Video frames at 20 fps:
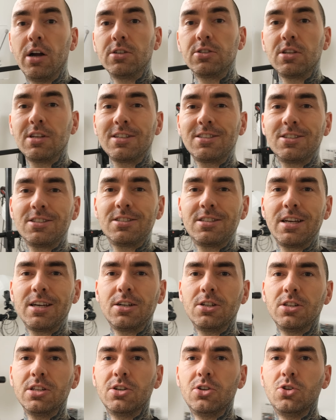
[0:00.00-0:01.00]
right, so let's just take a
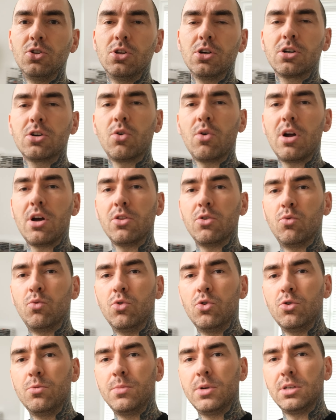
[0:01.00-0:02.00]
little look around the
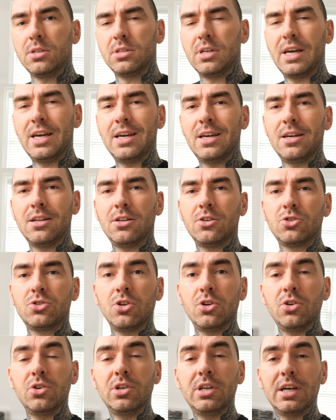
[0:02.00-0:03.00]
room, and I'll show
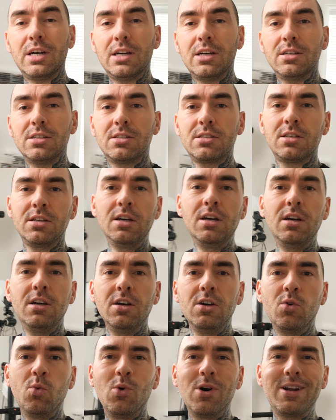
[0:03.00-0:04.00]
you guys
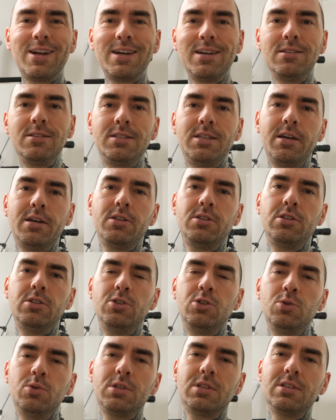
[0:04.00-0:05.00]
what I intend to
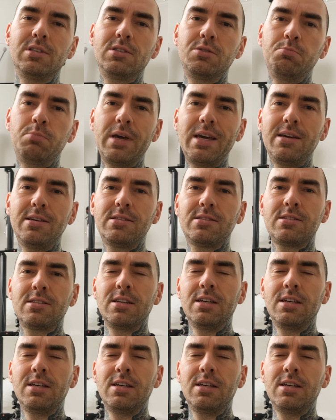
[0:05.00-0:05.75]
do with the space,